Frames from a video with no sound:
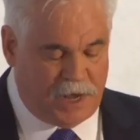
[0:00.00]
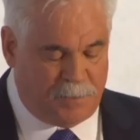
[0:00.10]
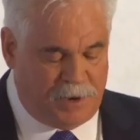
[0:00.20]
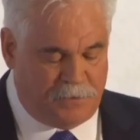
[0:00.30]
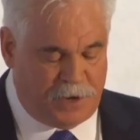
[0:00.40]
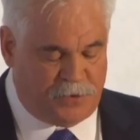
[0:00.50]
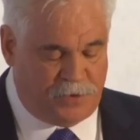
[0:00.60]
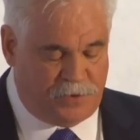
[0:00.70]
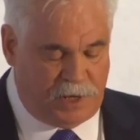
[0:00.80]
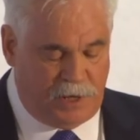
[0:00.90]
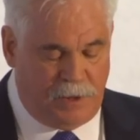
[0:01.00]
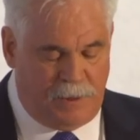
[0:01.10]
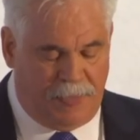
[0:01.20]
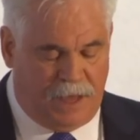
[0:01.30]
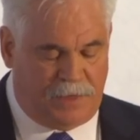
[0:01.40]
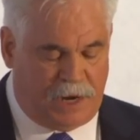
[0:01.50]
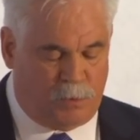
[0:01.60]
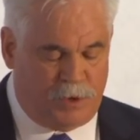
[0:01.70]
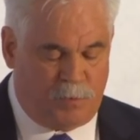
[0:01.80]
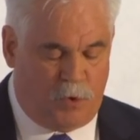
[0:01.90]
government efficiency, that it
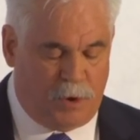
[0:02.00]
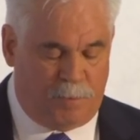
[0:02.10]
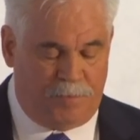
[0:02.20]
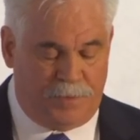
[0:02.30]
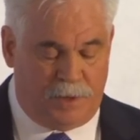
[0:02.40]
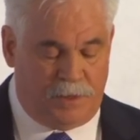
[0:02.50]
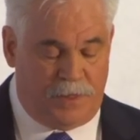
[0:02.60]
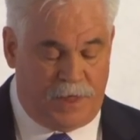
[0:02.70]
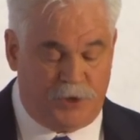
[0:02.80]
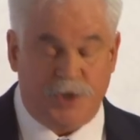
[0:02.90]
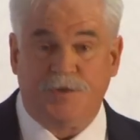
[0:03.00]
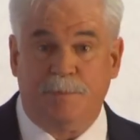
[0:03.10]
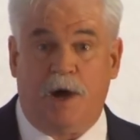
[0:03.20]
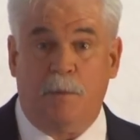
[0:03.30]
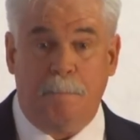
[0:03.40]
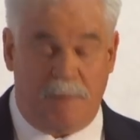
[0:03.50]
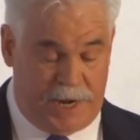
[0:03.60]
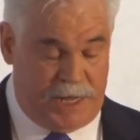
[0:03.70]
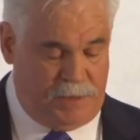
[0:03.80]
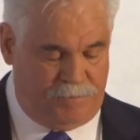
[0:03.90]
was more than just about
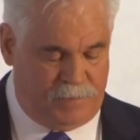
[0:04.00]
money.